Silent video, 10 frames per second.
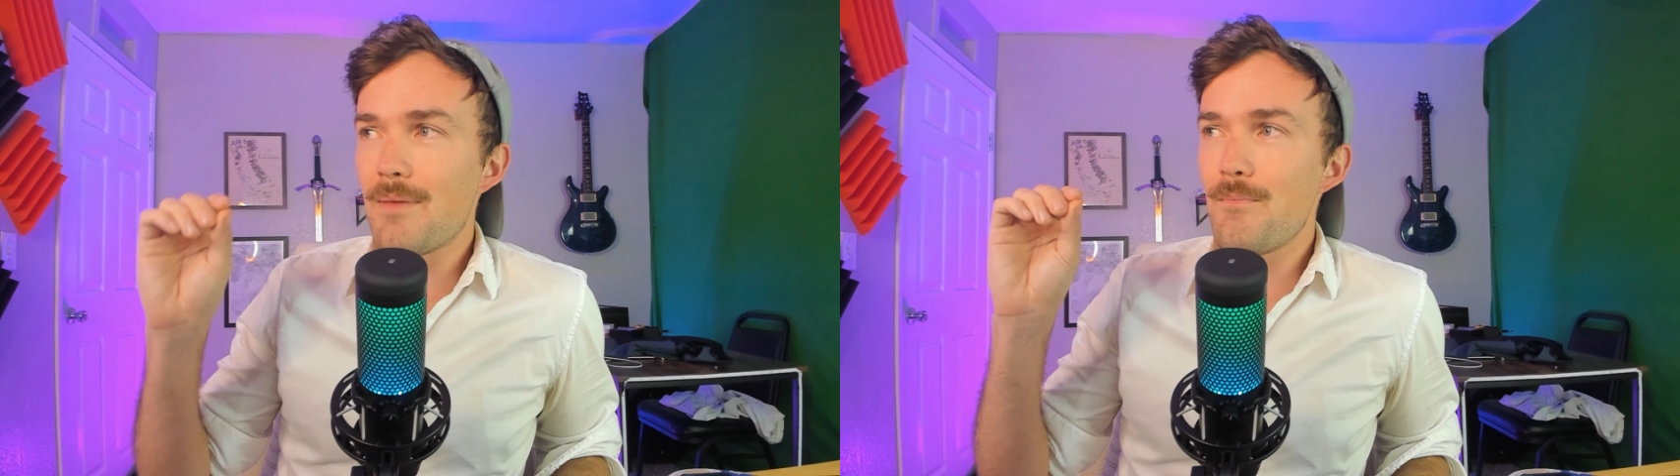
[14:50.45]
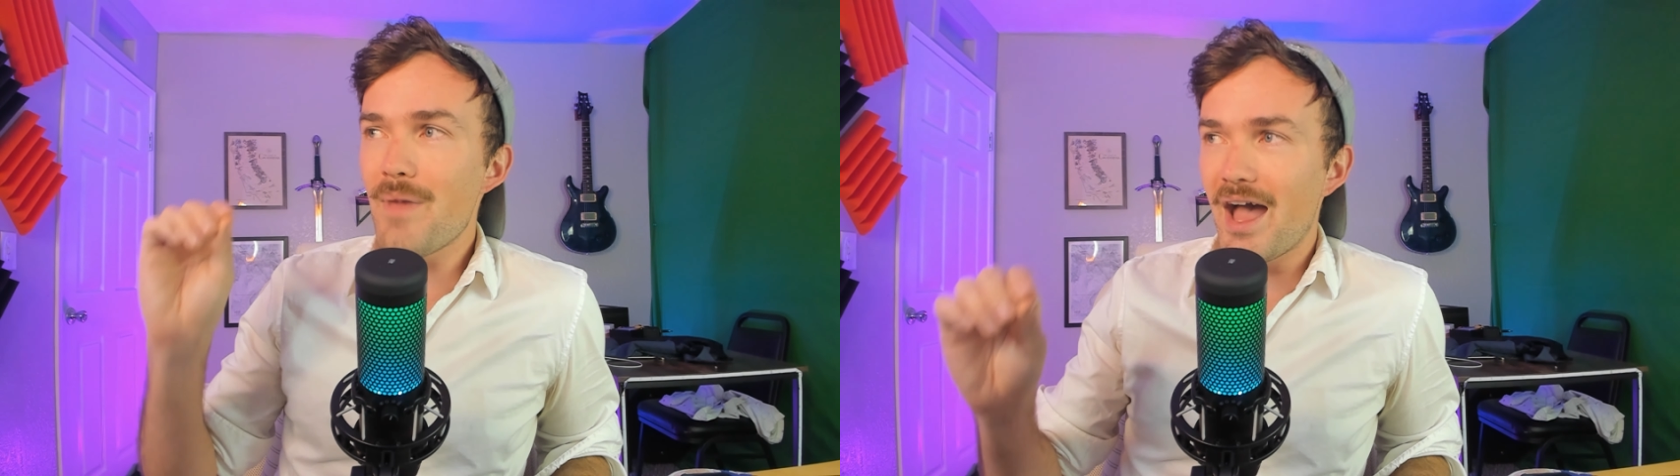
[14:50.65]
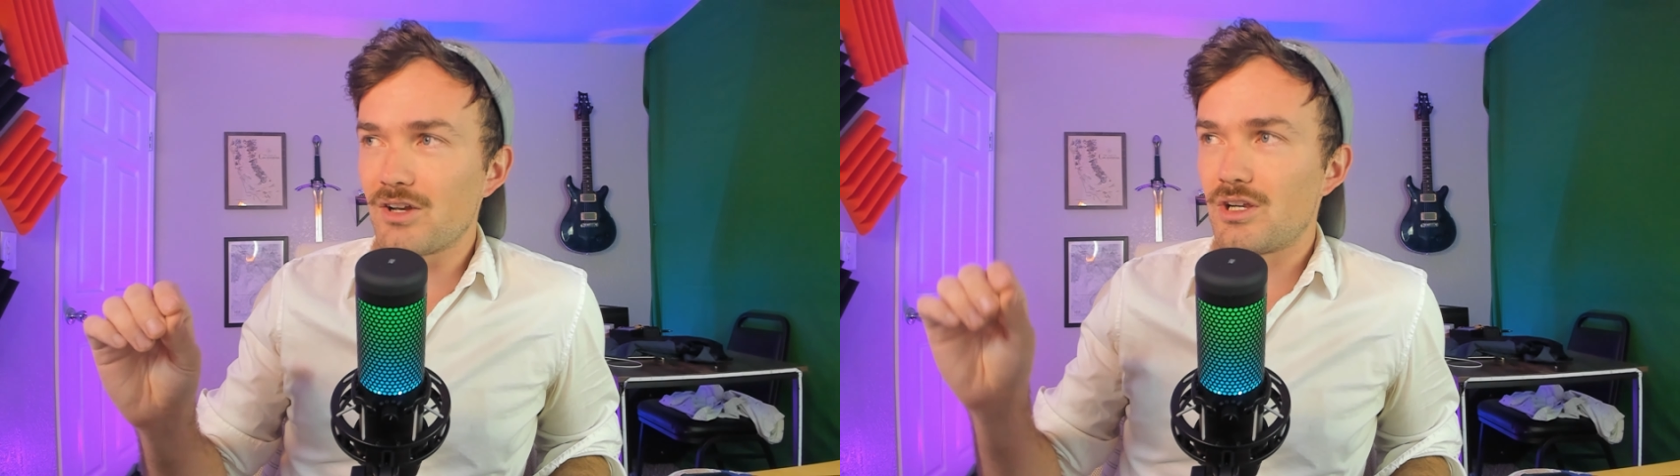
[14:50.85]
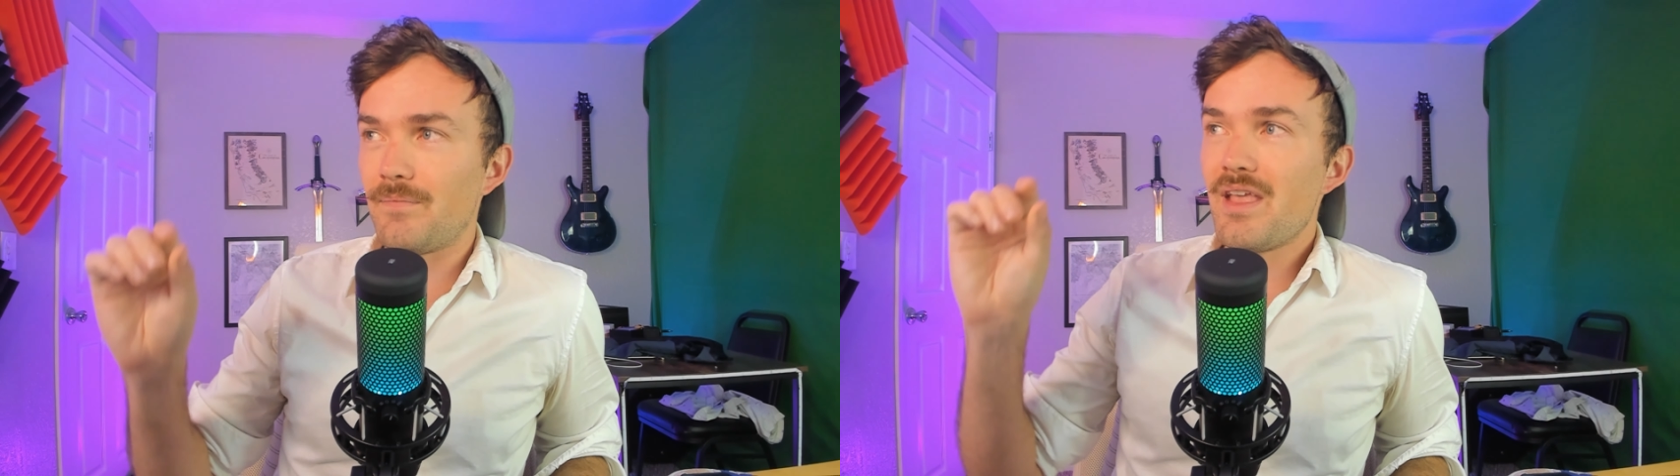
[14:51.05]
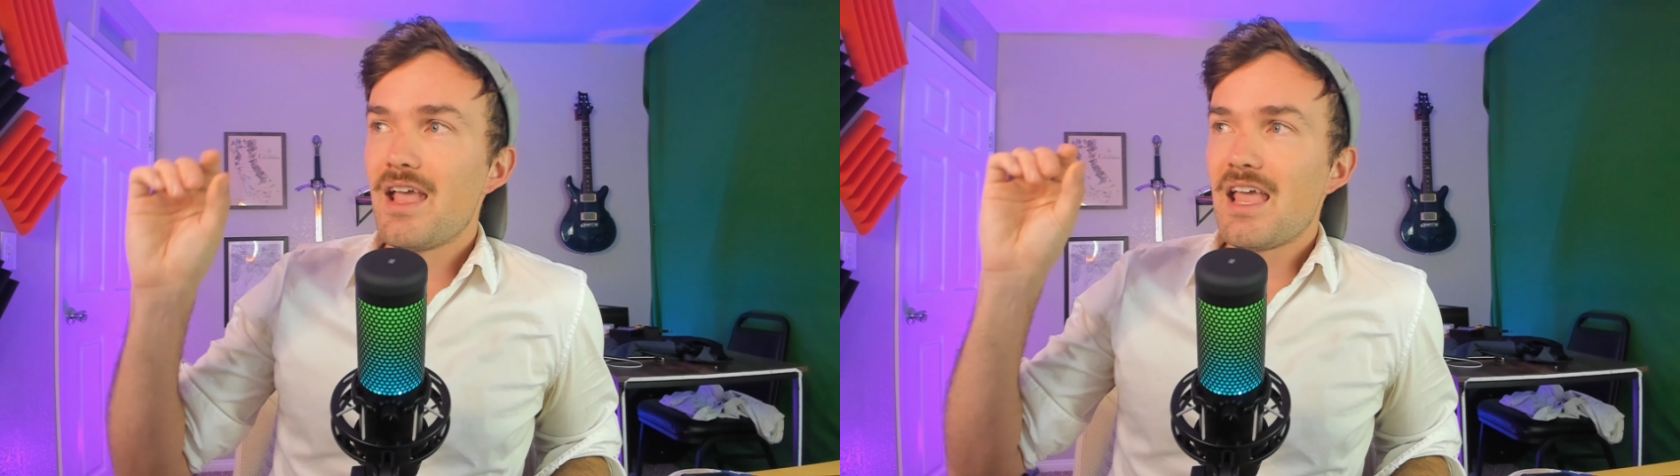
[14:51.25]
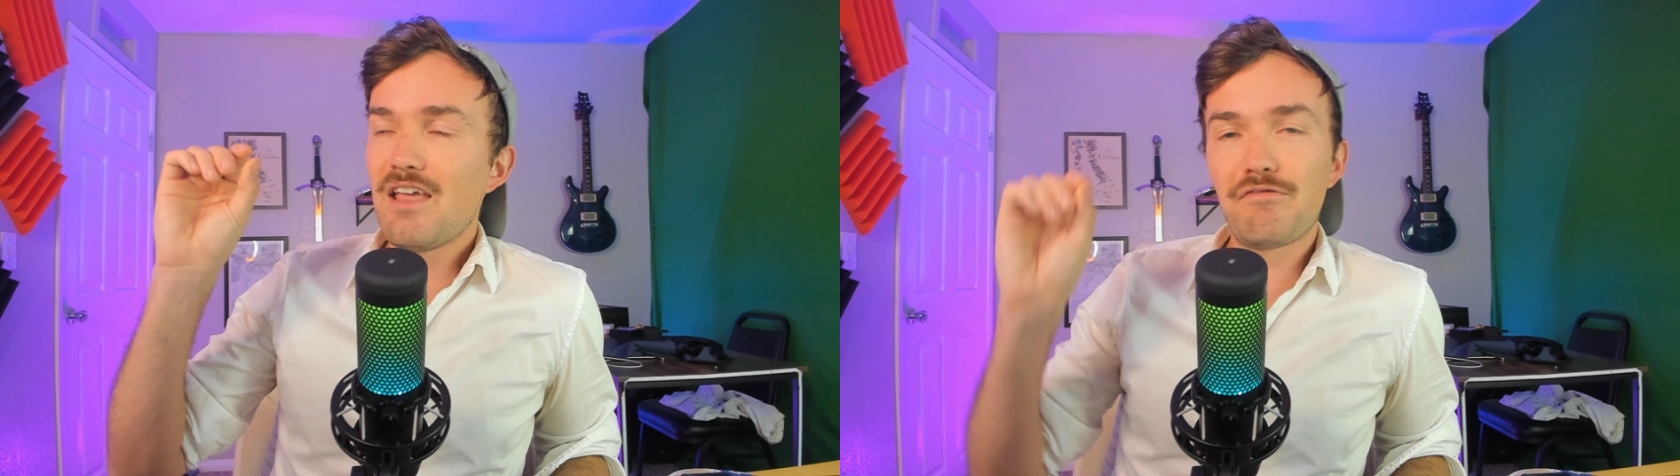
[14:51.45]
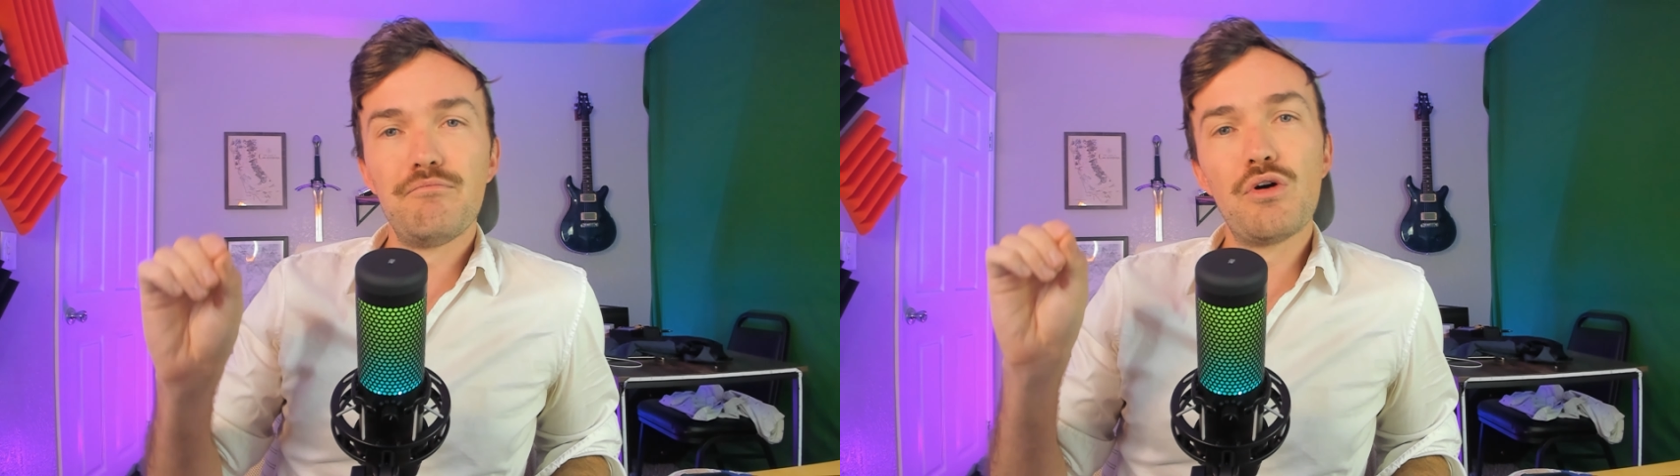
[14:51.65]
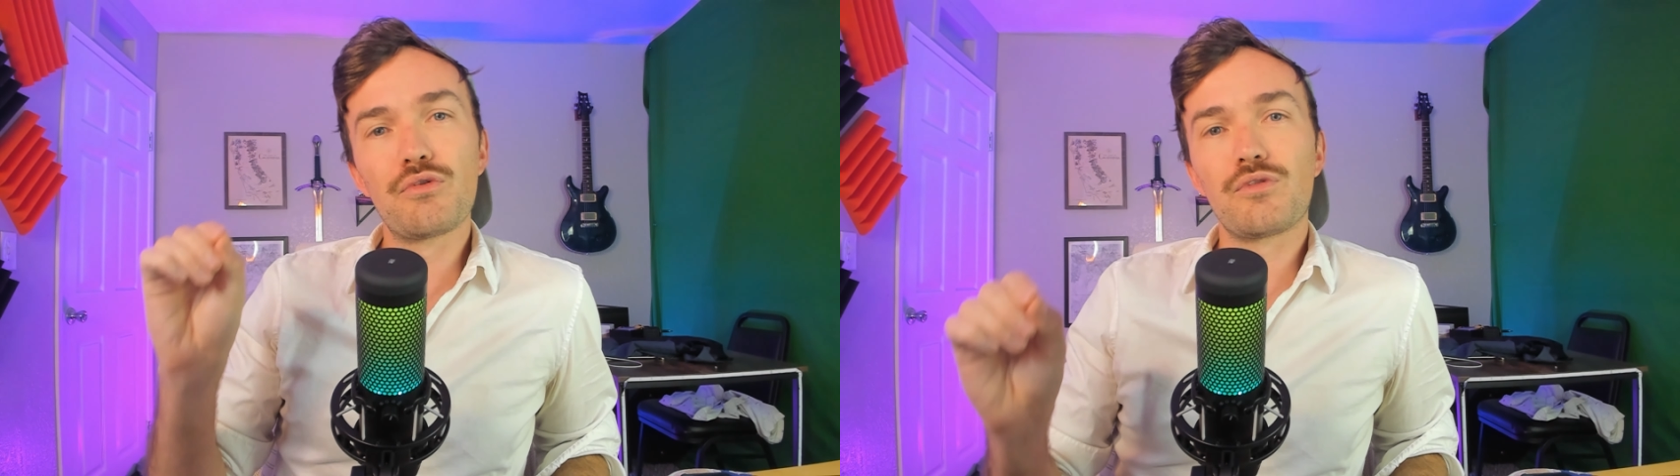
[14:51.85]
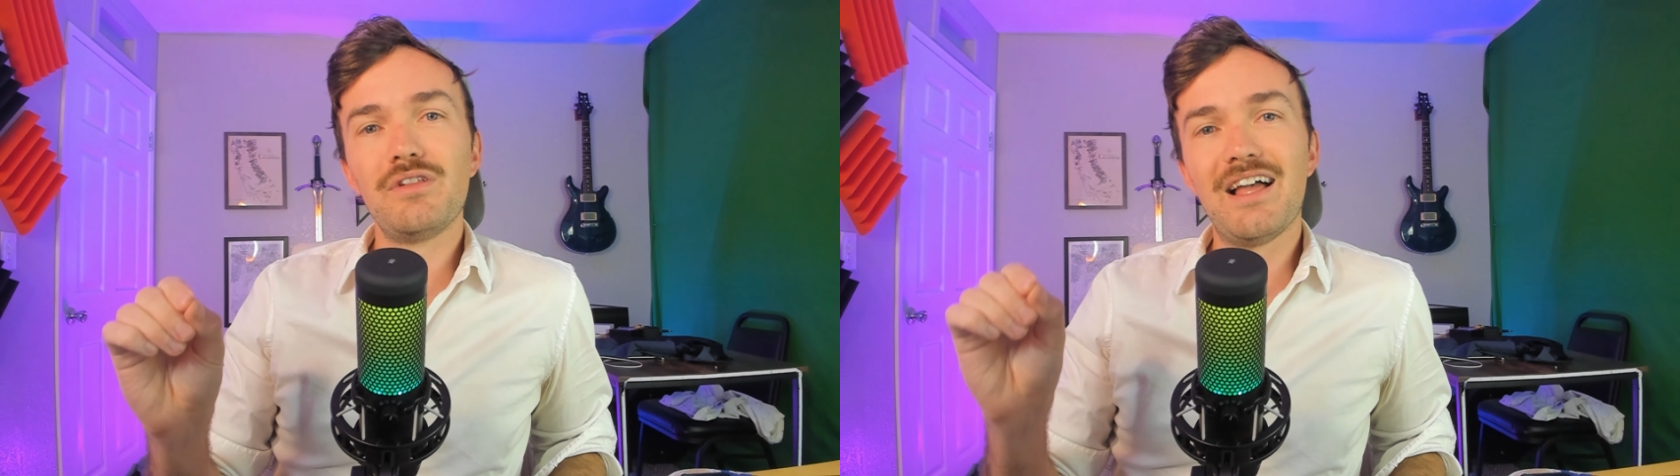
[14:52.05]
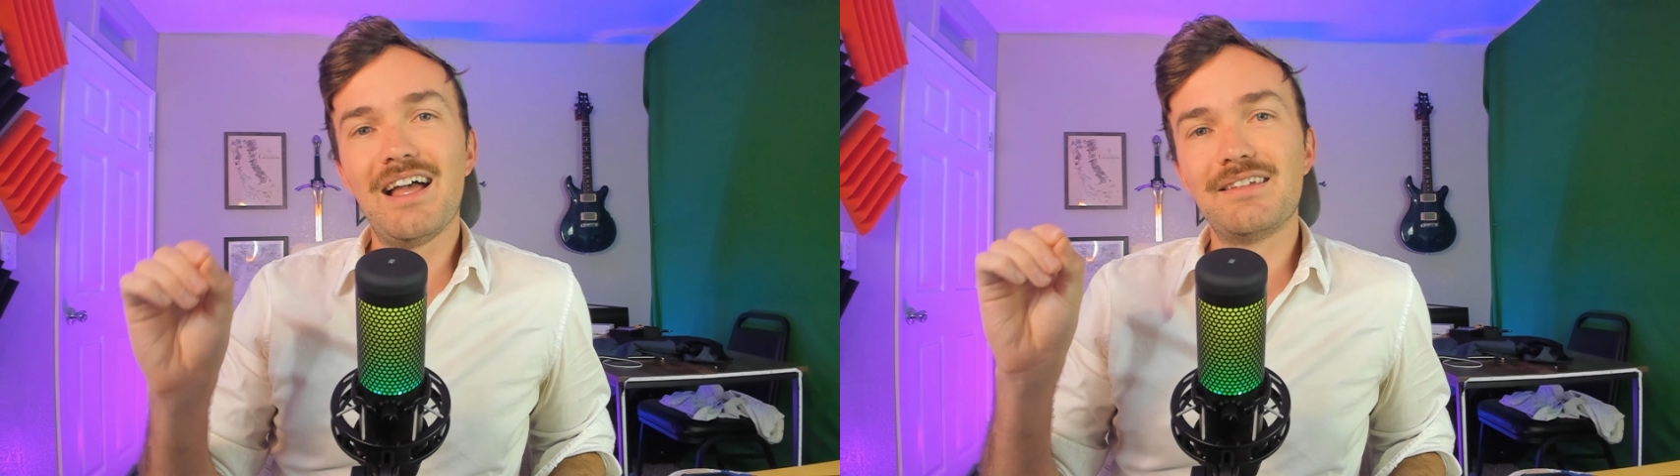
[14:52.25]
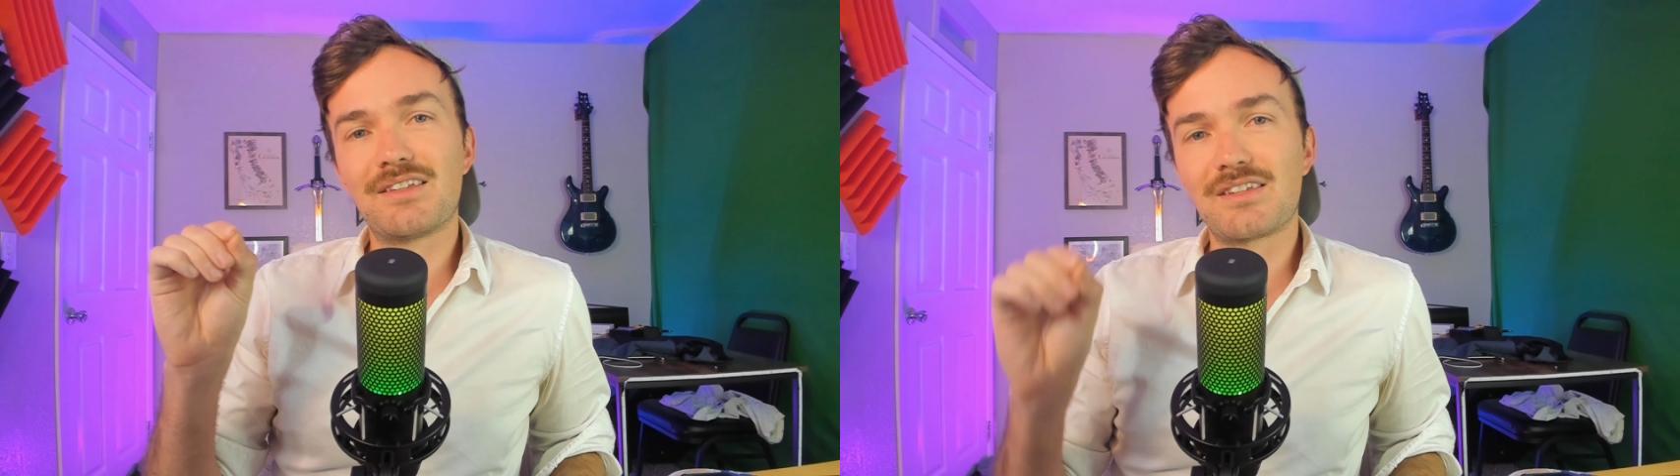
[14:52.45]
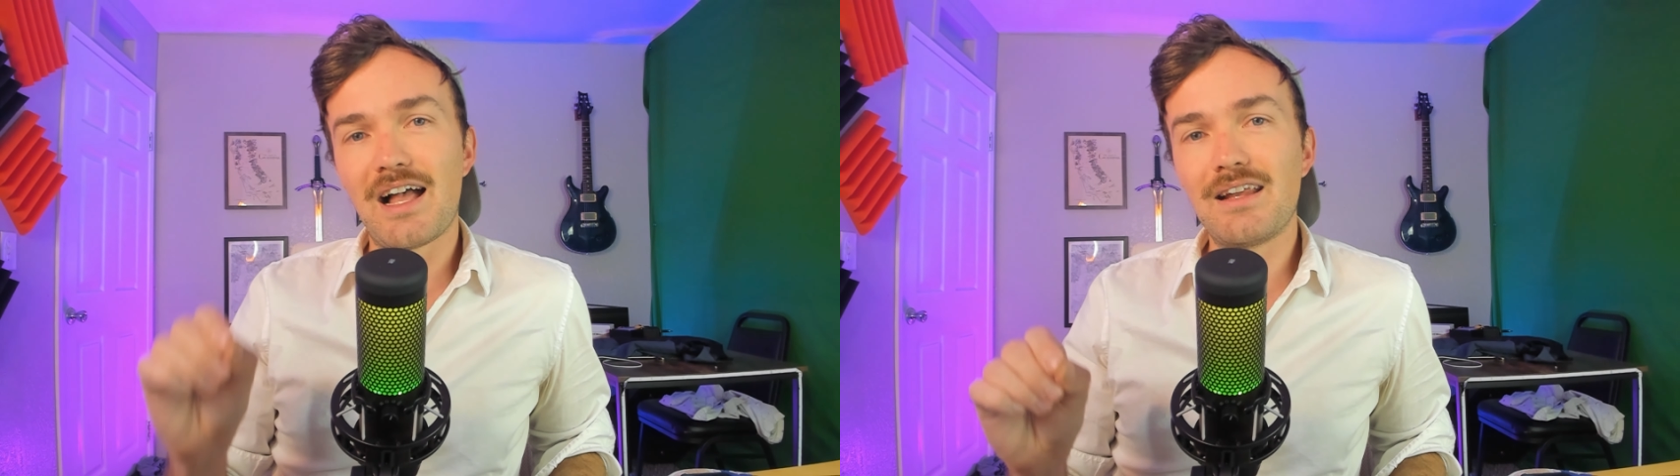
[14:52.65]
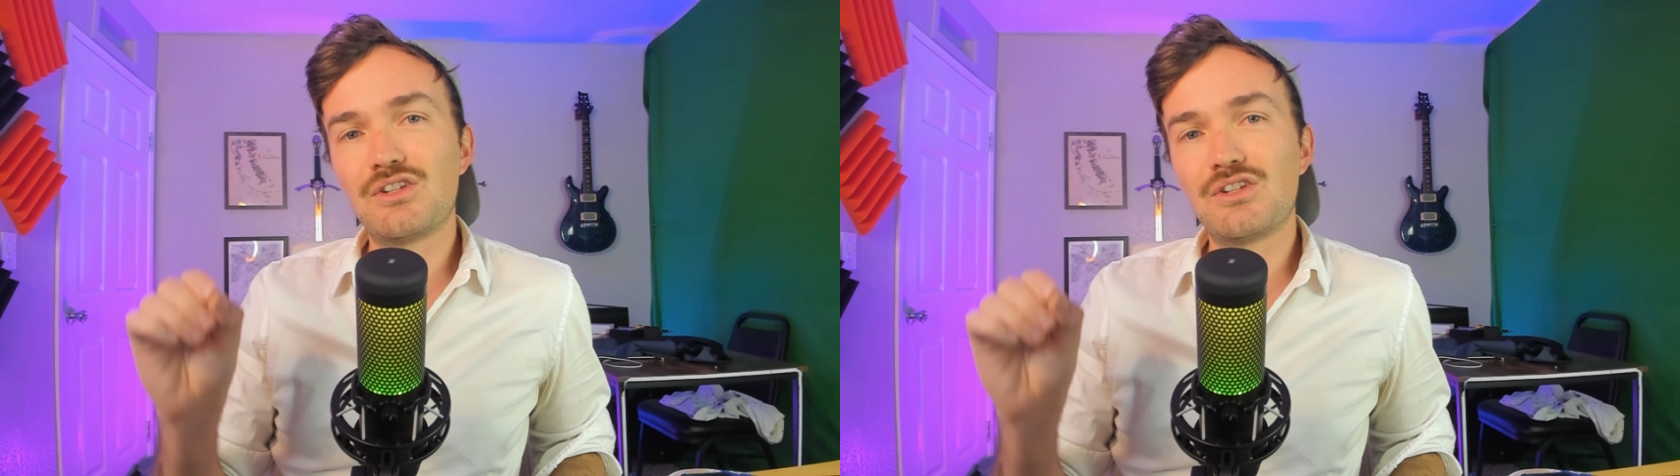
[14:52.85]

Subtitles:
imagine if Motorola had decided